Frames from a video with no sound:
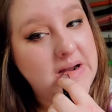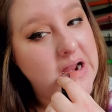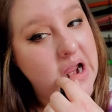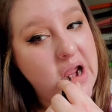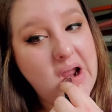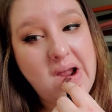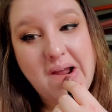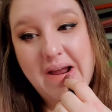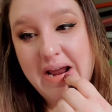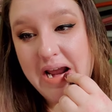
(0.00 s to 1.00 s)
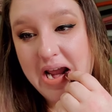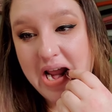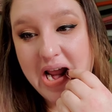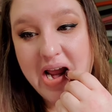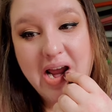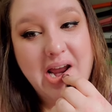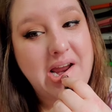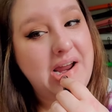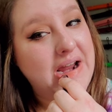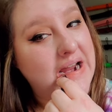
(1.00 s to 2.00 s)

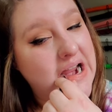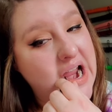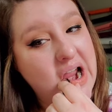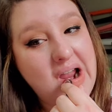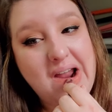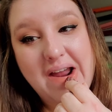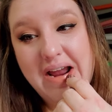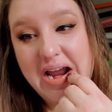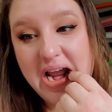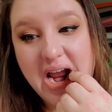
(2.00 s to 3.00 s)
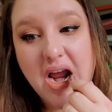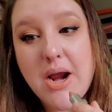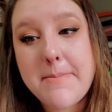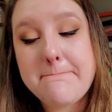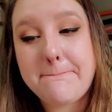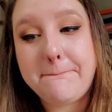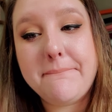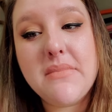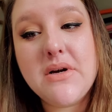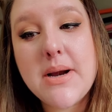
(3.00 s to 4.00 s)

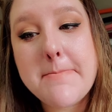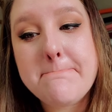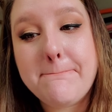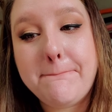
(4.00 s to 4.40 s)
(silence)